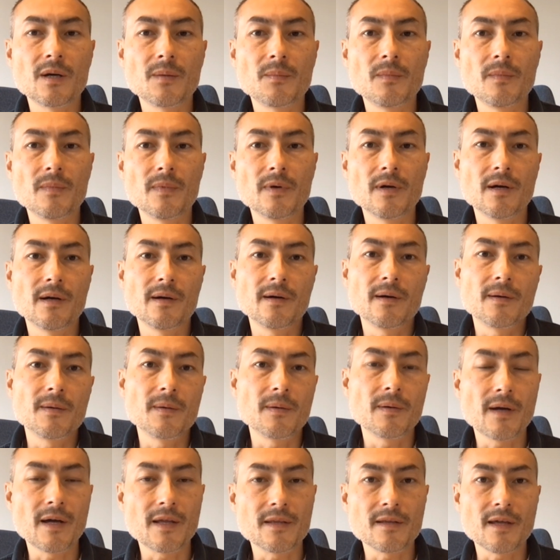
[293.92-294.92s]

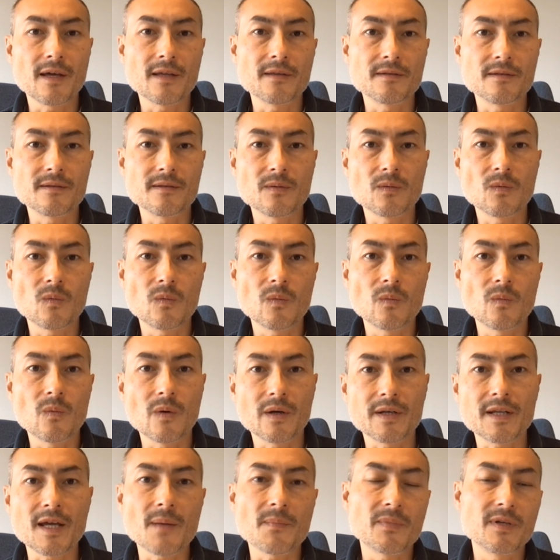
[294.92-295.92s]
and
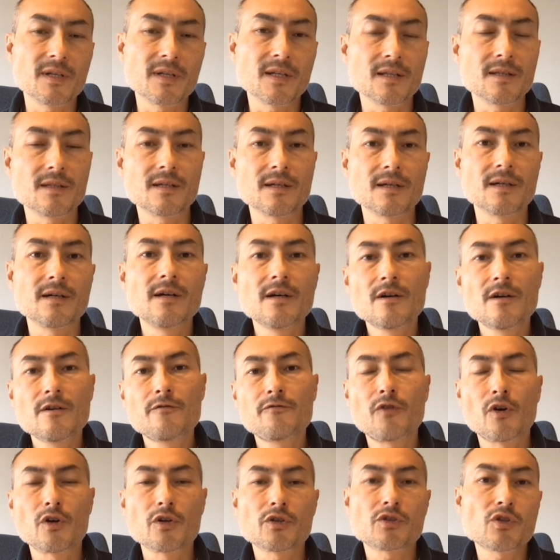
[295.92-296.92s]
what happened in the
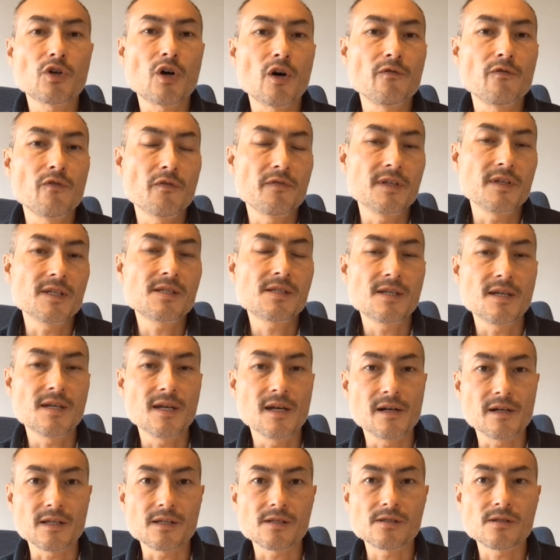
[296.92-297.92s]
first half of this
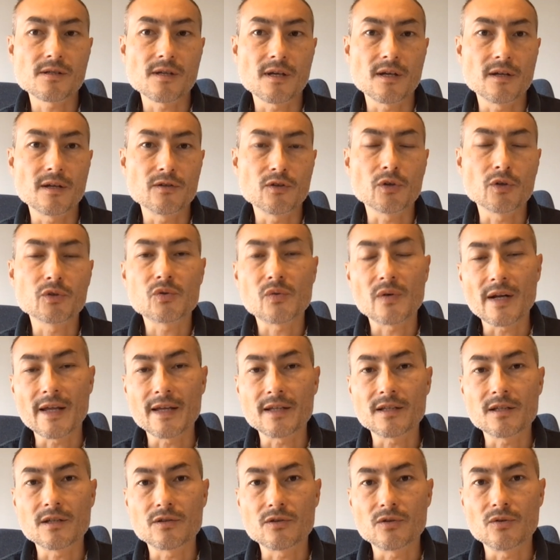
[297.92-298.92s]
year is not
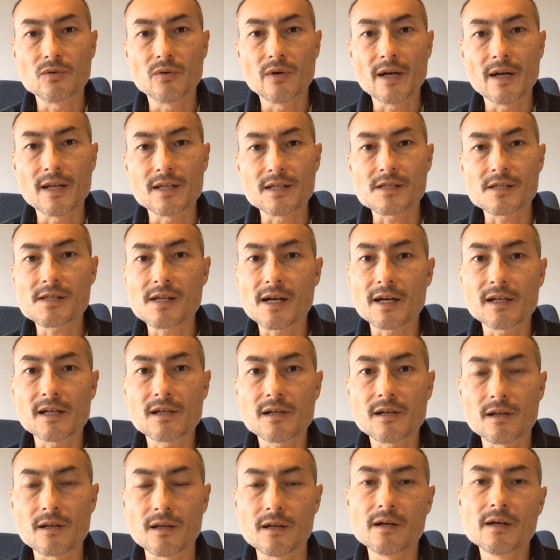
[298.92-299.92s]
related to any
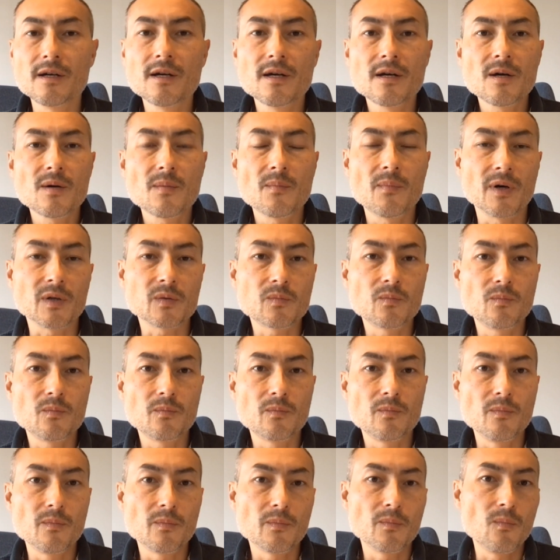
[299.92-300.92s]
cycle, but
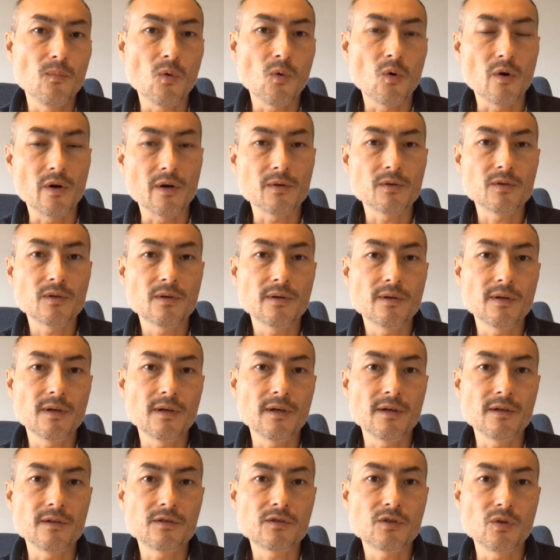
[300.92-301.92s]
more
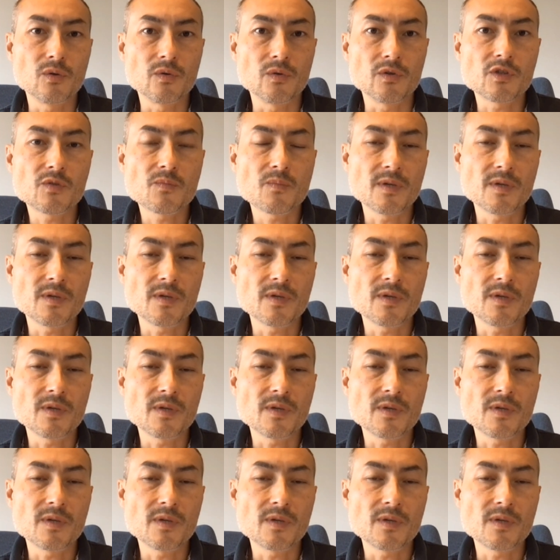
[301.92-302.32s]
to